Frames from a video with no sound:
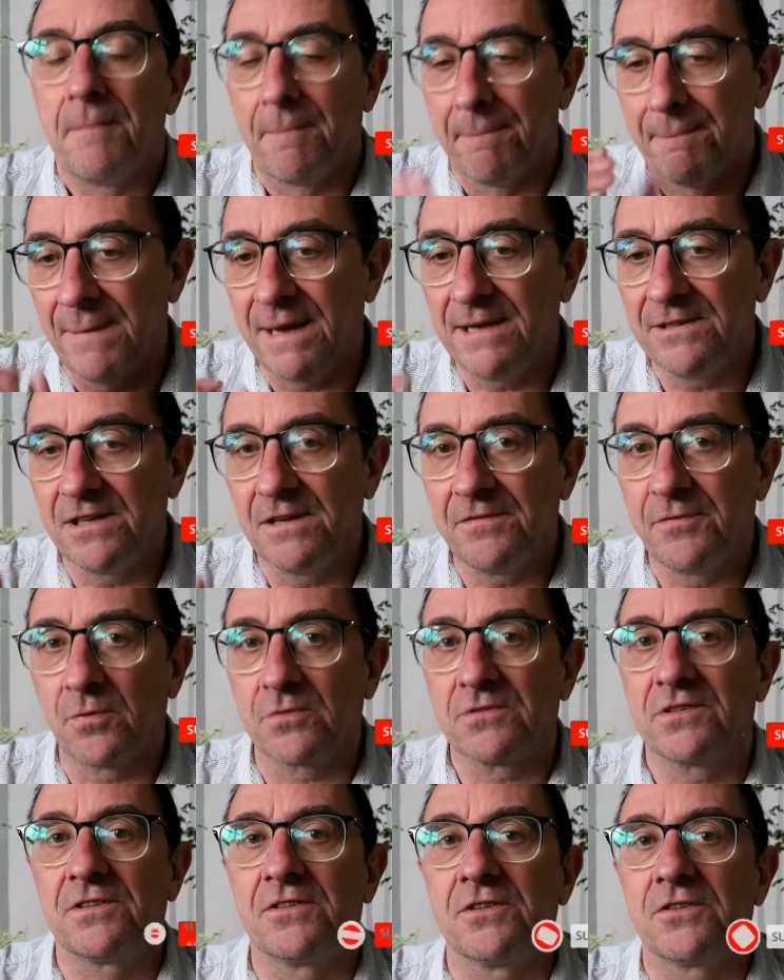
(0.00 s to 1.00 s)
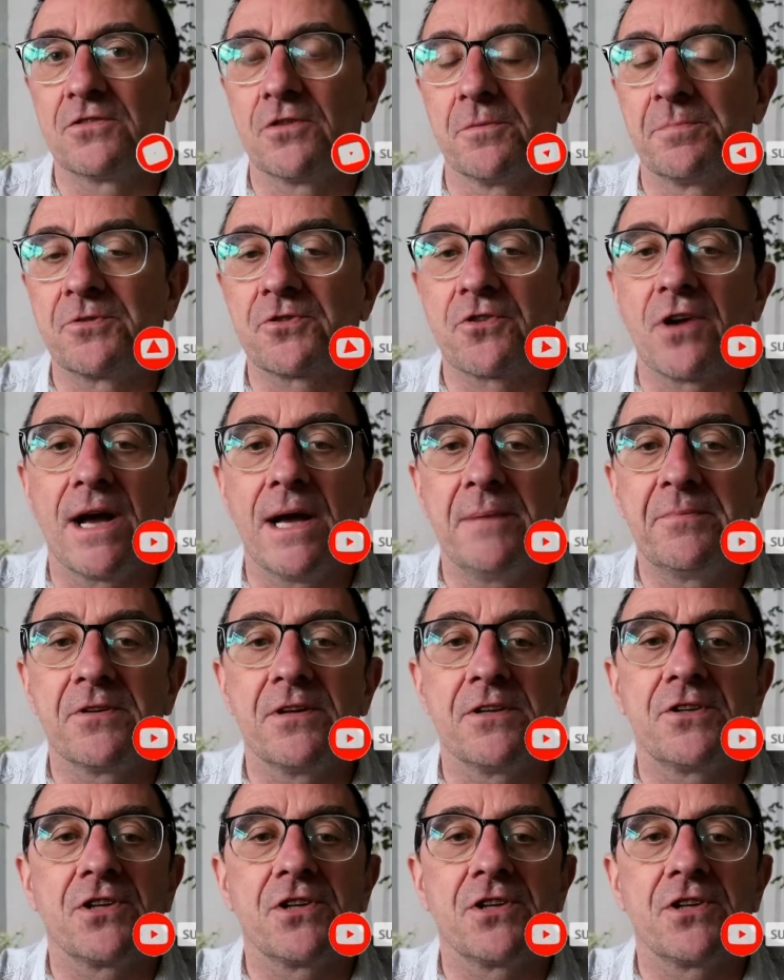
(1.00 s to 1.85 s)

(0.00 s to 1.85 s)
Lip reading: Amazing if you wanted to subscribe to the